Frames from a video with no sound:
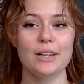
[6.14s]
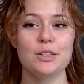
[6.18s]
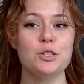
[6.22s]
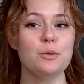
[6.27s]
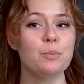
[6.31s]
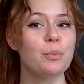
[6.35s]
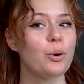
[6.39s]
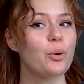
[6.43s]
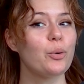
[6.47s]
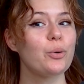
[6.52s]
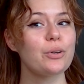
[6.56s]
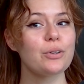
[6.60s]
into
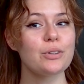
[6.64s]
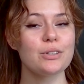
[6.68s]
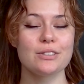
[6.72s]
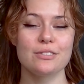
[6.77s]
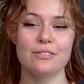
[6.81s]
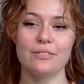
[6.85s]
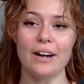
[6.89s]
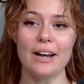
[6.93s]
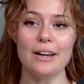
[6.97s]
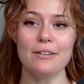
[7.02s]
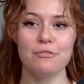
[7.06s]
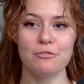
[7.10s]
Porter's
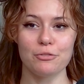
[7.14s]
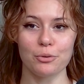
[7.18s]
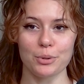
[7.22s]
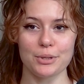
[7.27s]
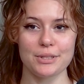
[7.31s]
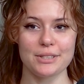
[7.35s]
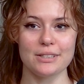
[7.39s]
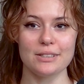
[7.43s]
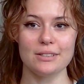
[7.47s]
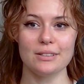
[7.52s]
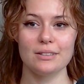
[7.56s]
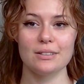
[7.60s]
5
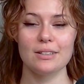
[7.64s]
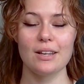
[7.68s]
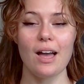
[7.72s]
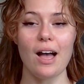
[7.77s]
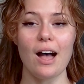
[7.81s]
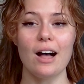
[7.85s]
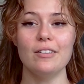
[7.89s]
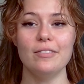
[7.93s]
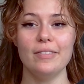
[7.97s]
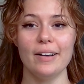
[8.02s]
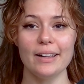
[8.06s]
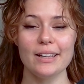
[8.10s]
Forces,
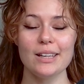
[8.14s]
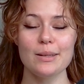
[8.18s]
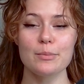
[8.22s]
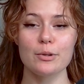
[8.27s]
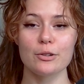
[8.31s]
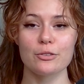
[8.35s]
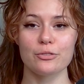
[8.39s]
a valuable